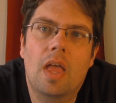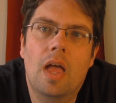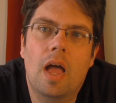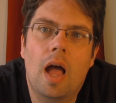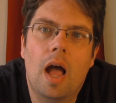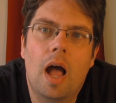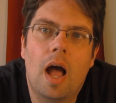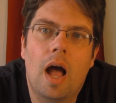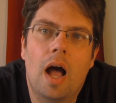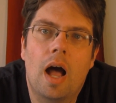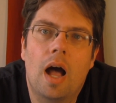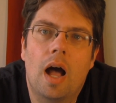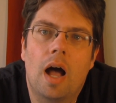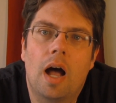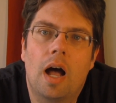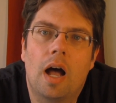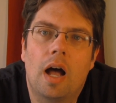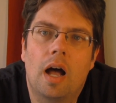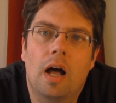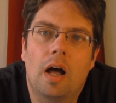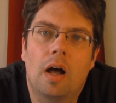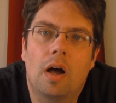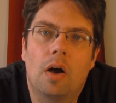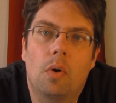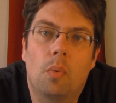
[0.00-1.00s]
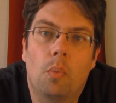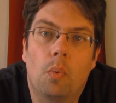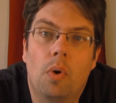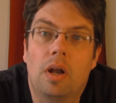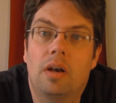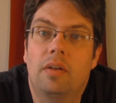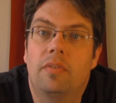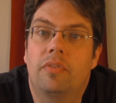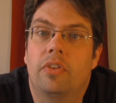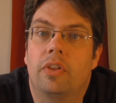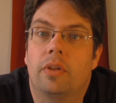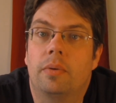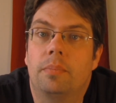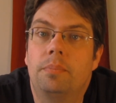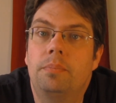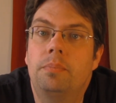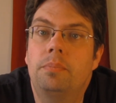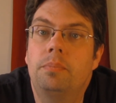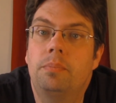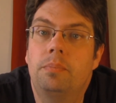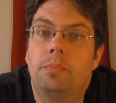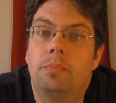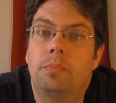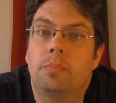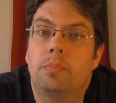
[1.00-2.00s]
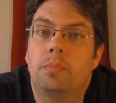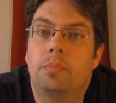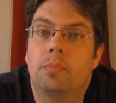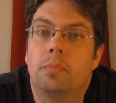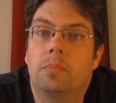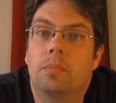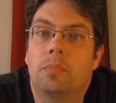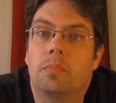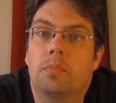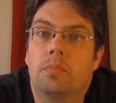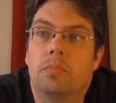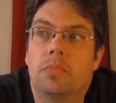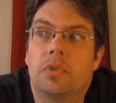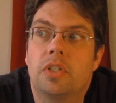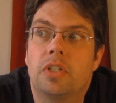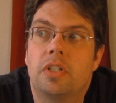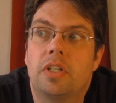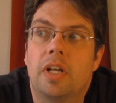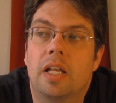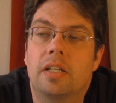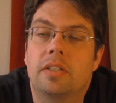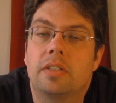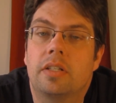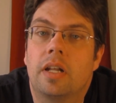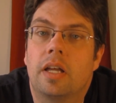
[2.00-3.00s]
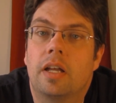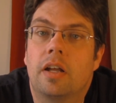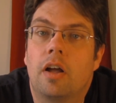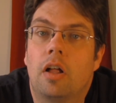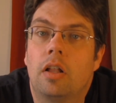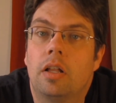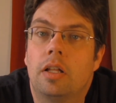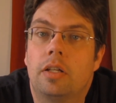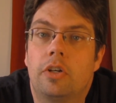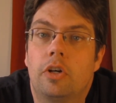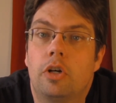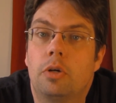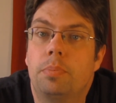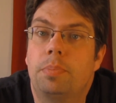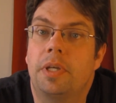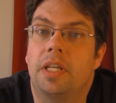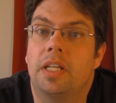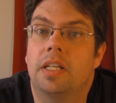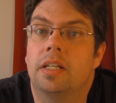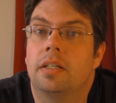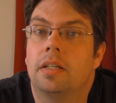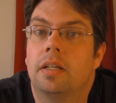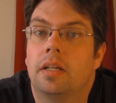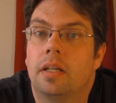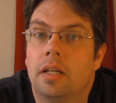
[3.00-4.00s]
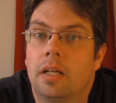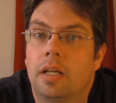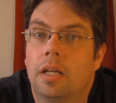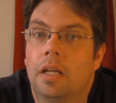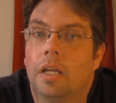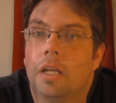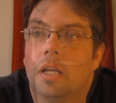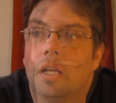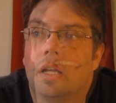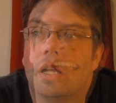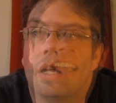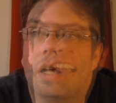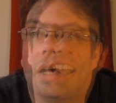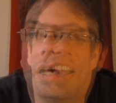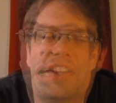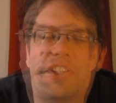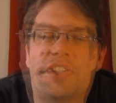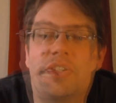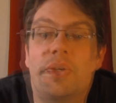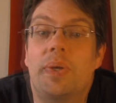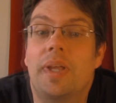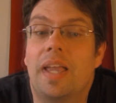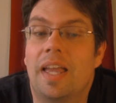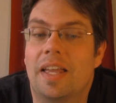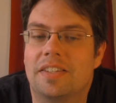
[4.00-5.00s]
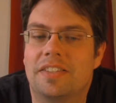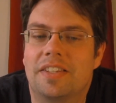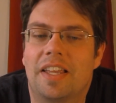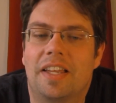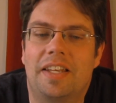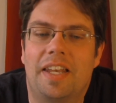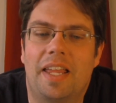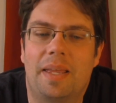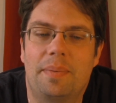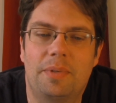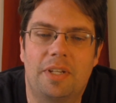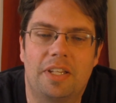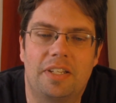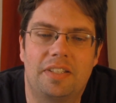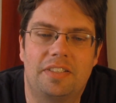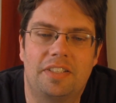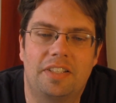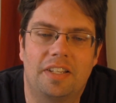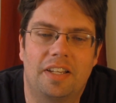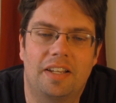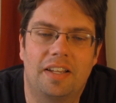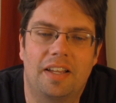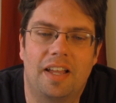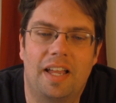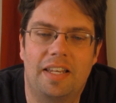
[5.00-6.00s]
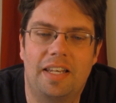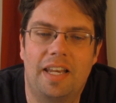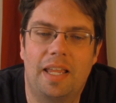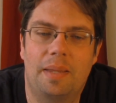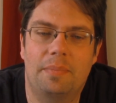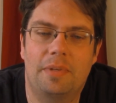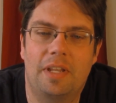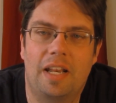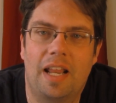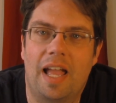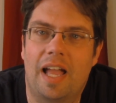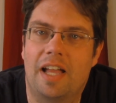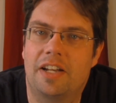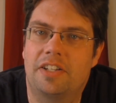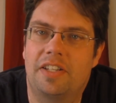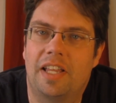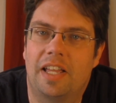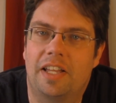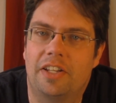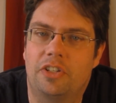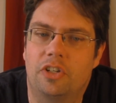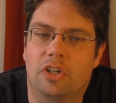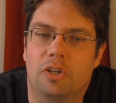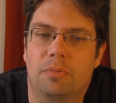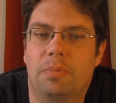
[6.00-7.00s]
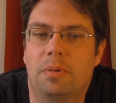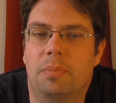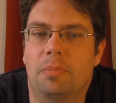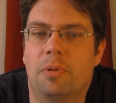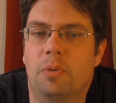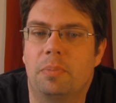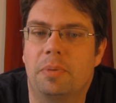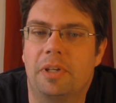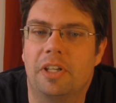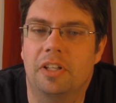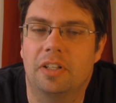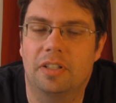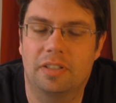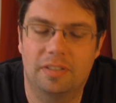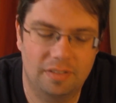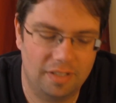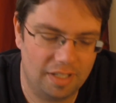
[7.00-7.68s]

one of them suggested I call it Derpy. So yes, I named it hashtag Derpymobile.